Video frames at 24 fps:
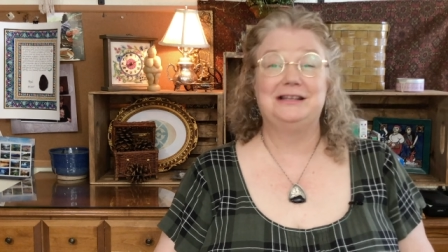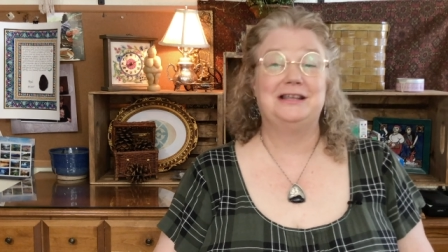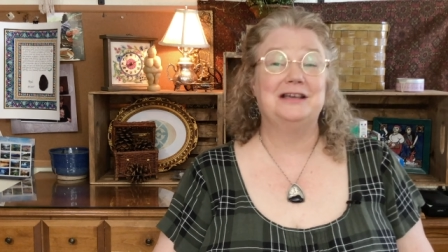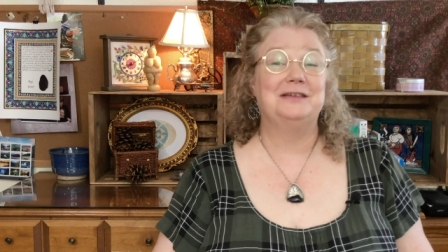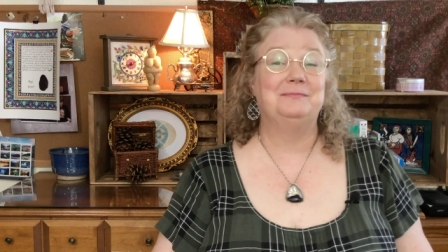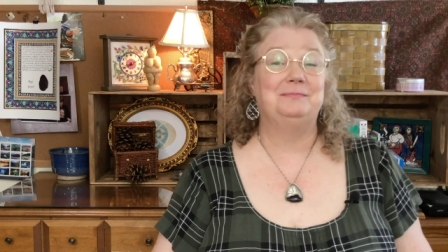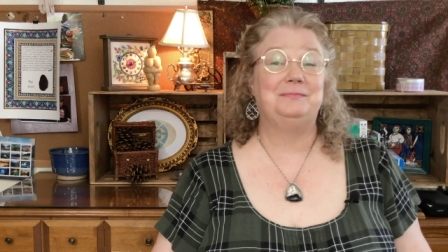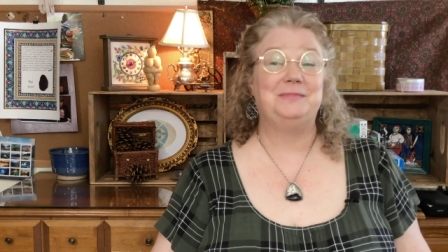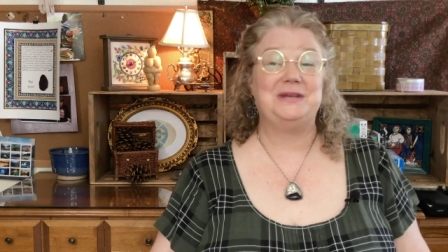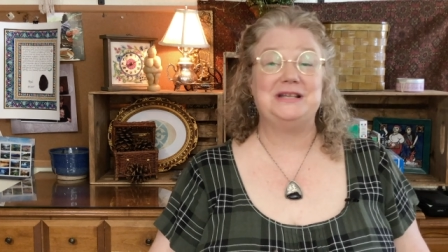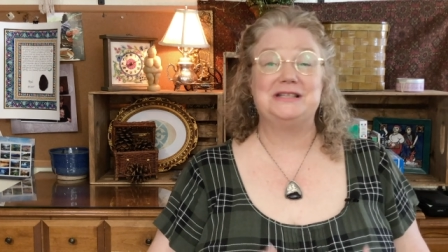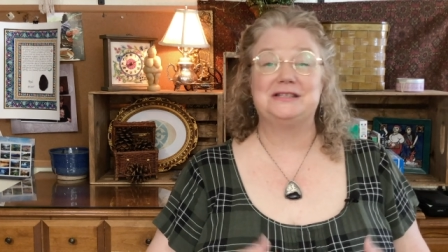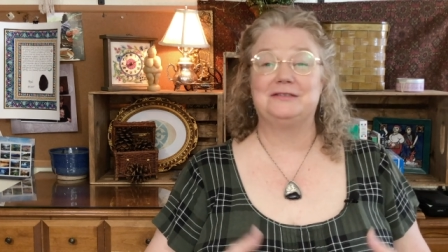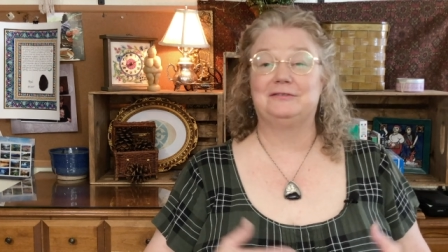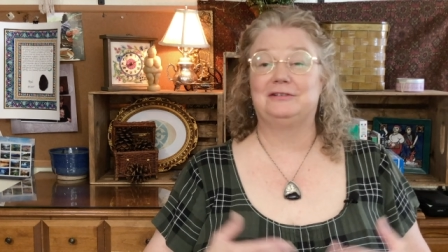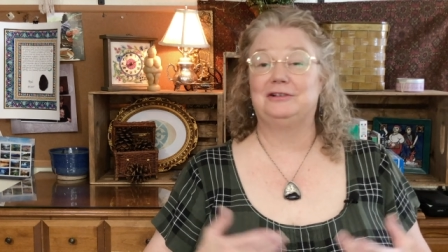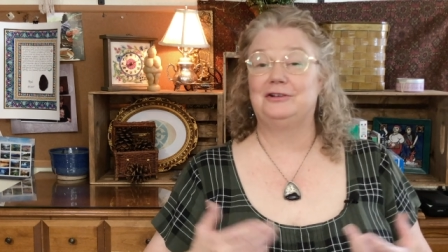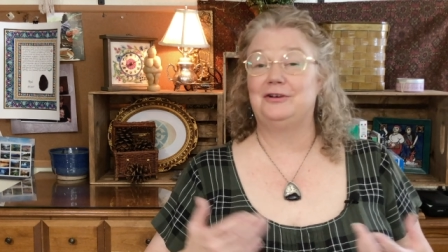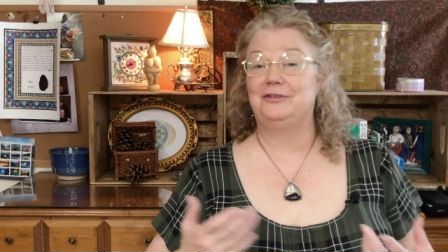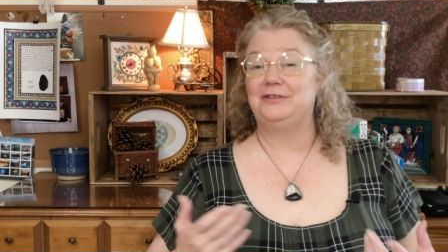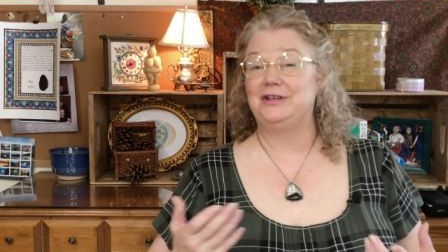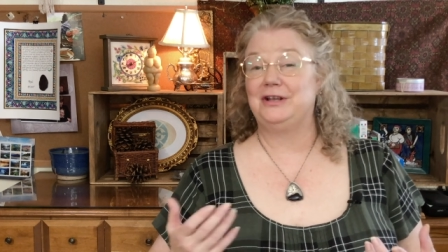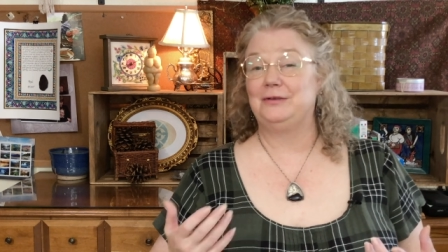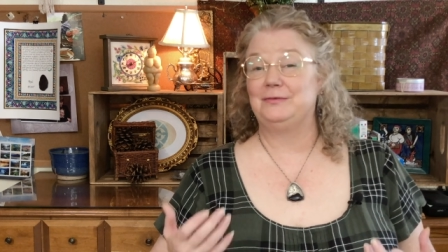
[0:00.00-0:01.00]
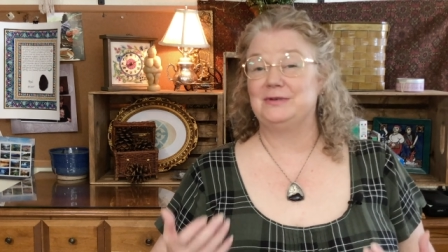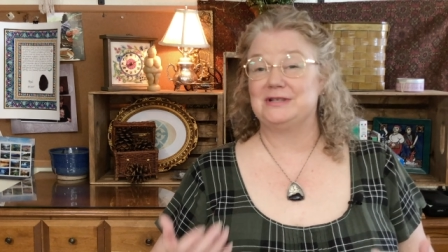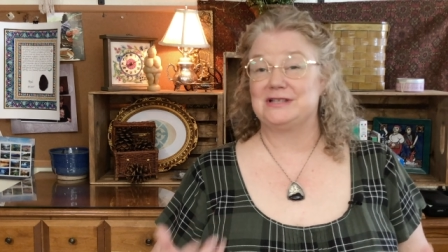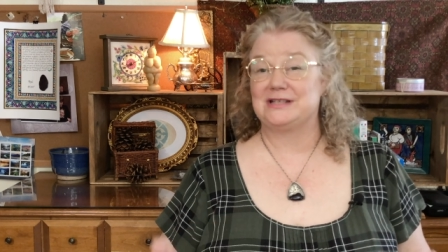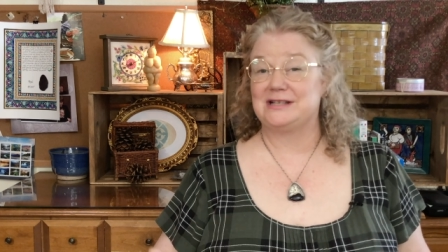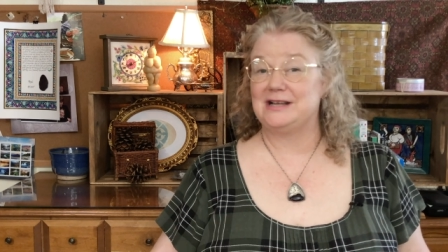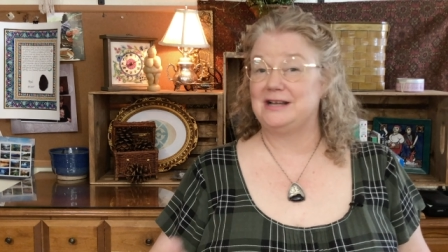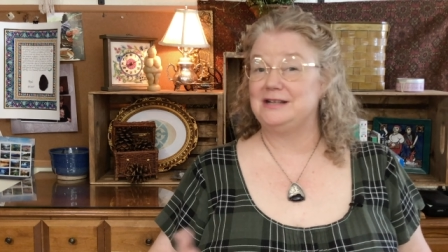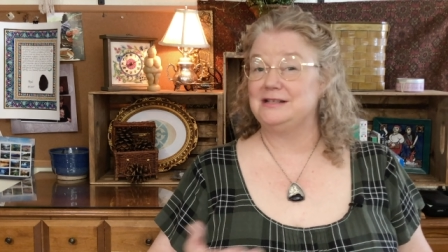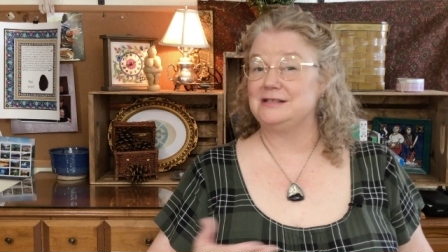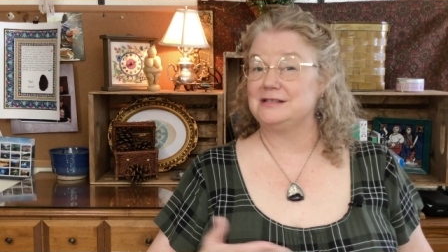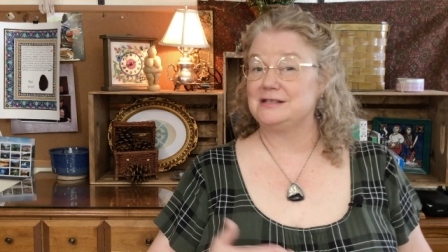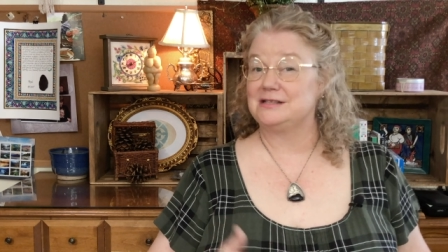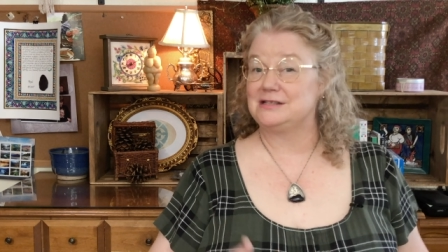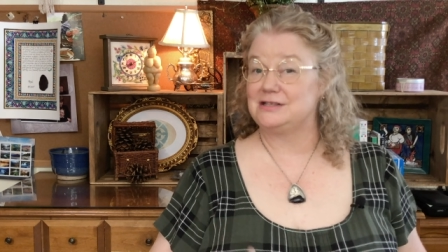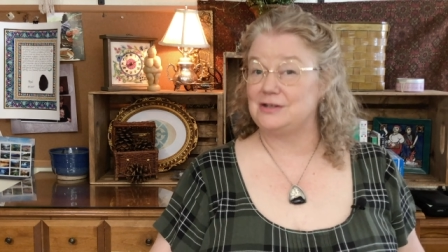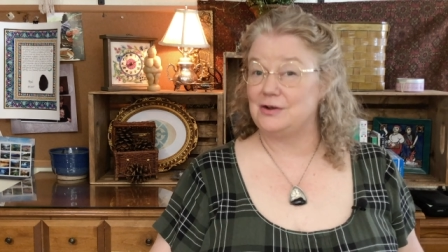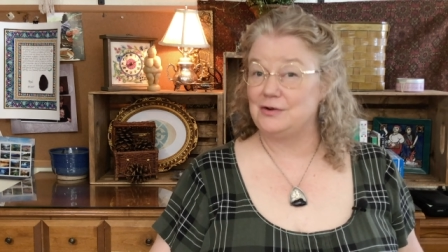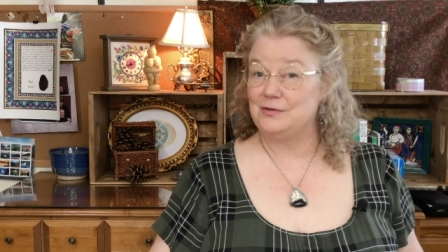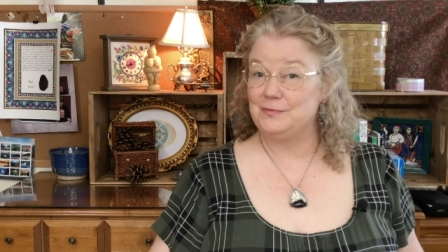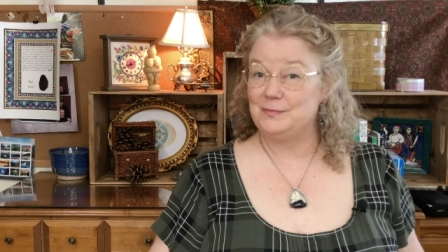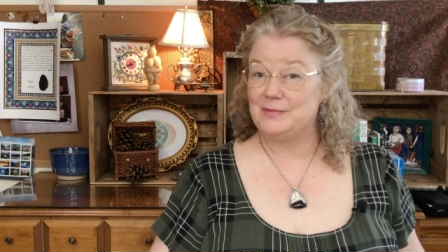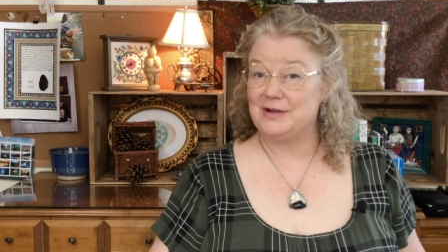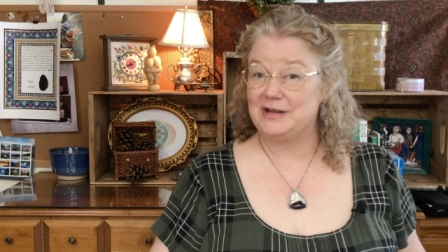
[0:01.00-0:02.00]
The piece of clothing was cut and
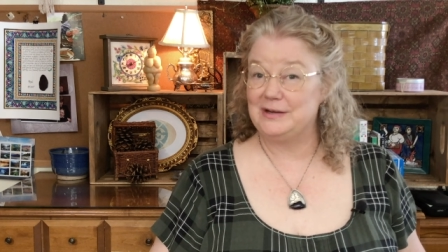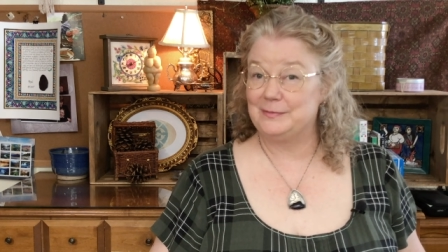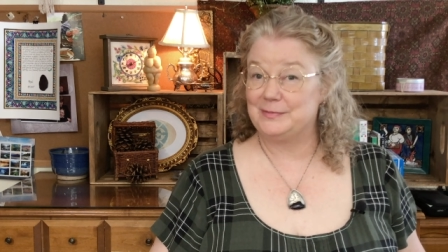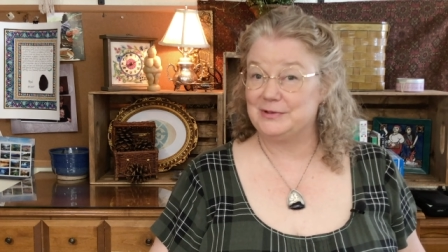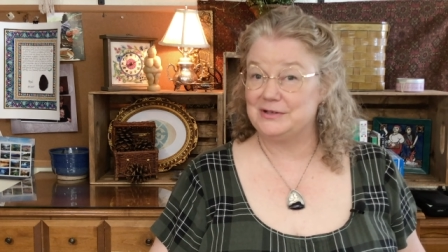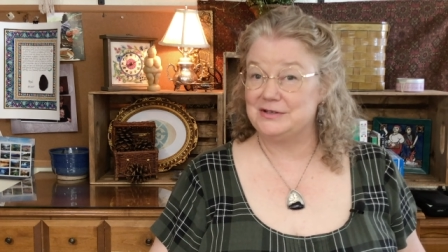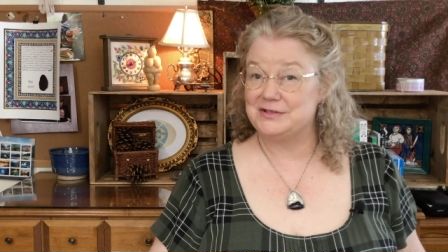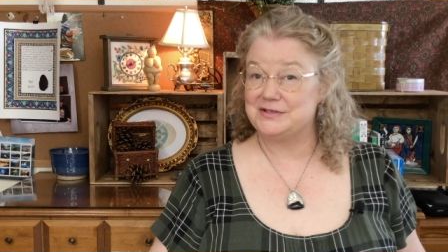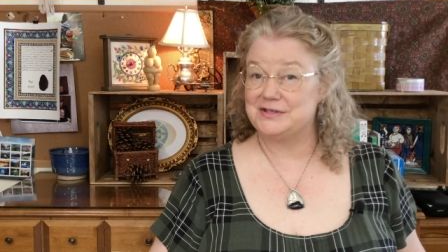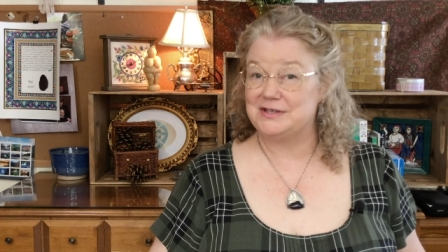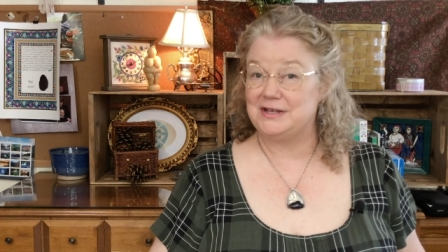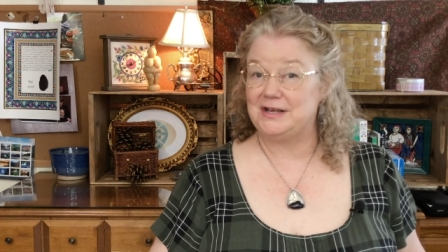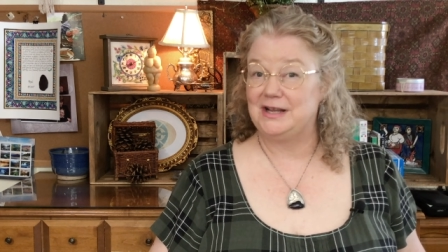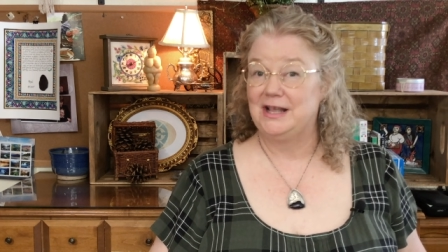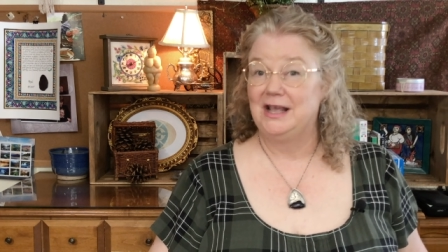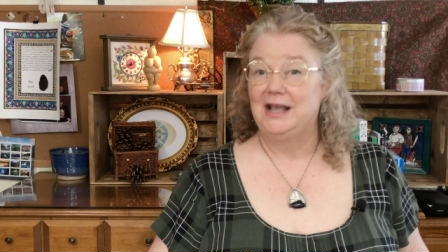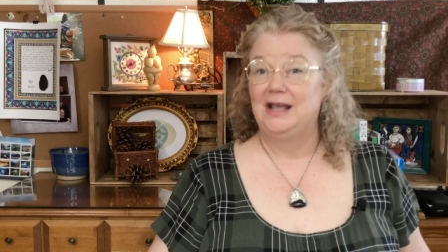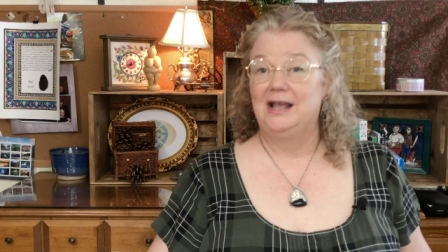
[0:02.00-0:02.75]
sewn by a person.